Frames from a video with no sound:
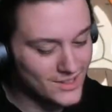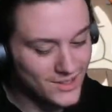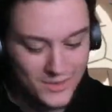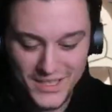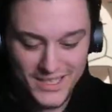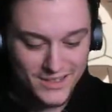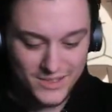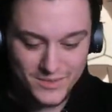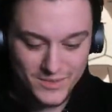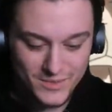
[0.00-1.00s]
No, me
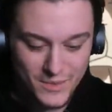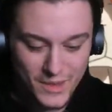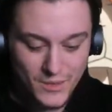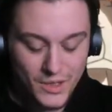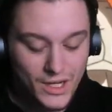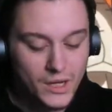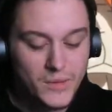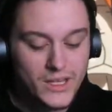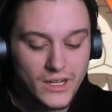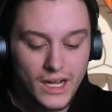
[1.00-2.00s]
neither. I
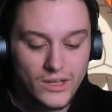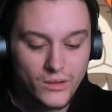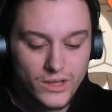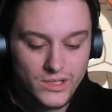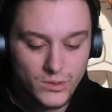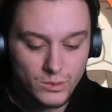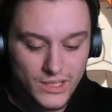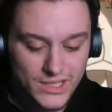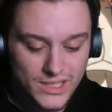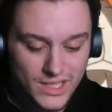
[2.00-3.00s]
mean, that I know there's a
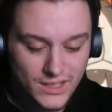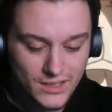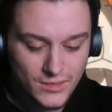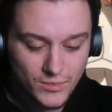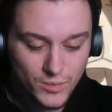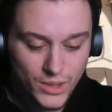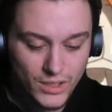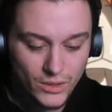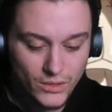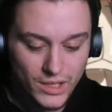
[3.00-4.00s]
red Cell, but
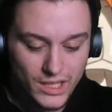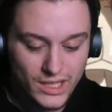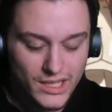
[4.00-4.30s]
I don't think he